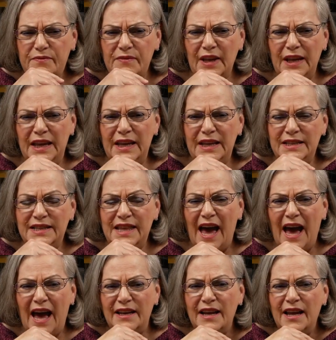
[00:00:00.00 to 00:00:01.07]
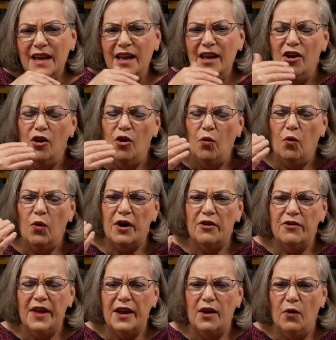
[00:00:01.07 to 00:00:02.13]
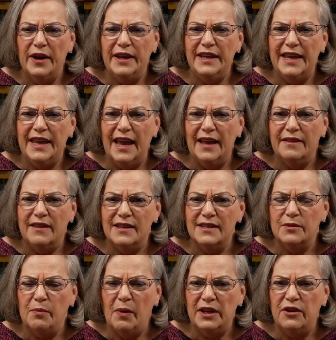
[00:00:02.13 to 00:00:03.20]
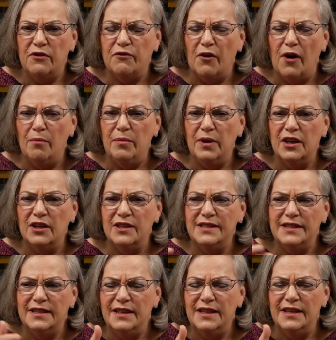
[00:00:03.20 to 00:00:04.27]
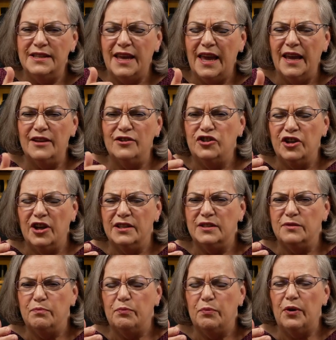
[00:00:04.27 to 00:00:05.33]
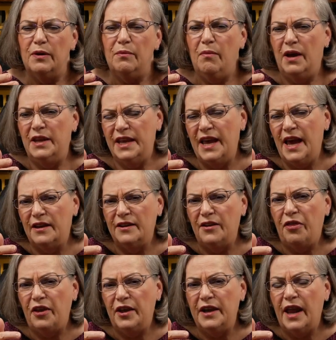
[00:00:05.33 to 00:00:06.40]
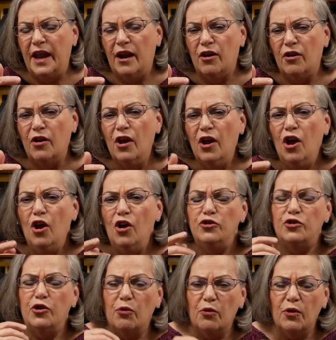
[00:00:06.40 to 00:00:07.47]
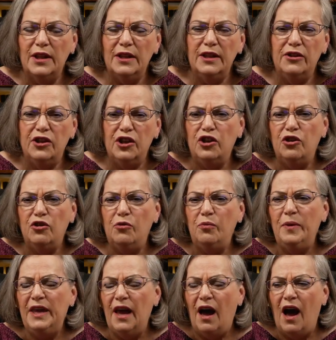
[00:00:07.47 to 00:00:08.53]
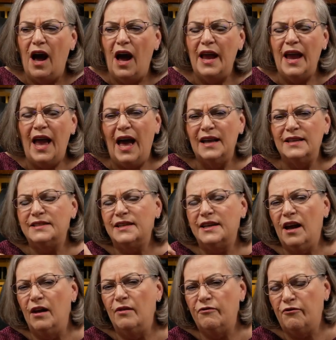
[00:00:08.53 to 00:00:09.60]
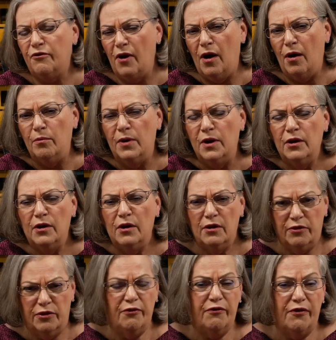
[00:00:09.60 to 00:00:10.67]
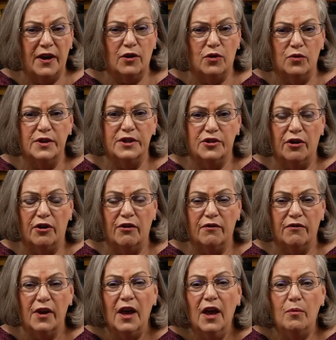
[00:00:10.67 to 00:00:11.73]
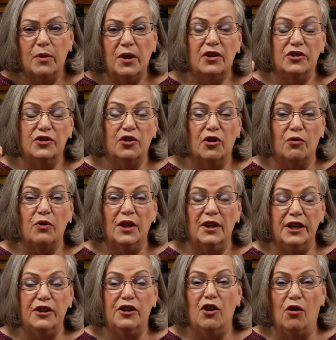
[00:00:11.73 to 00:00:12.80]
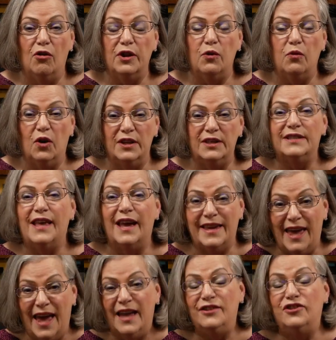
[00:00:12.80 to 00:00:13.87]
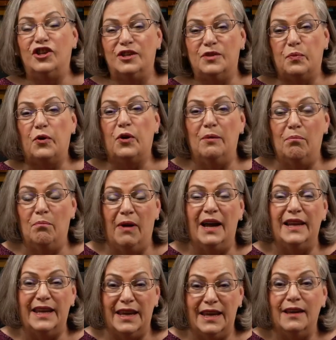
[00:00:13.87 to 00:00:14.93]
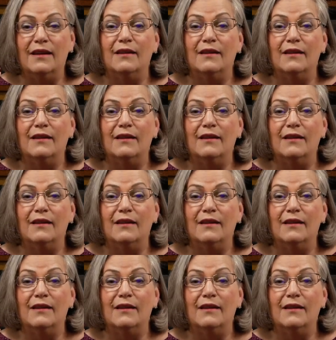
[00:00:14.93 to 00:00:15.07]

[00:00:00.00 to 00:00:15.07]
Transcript: is that where are they going to get this money from? Because cities can't just print money out of thin air. So really the UBI has to come from the Federal Reserve because they're really the only ones that can just print money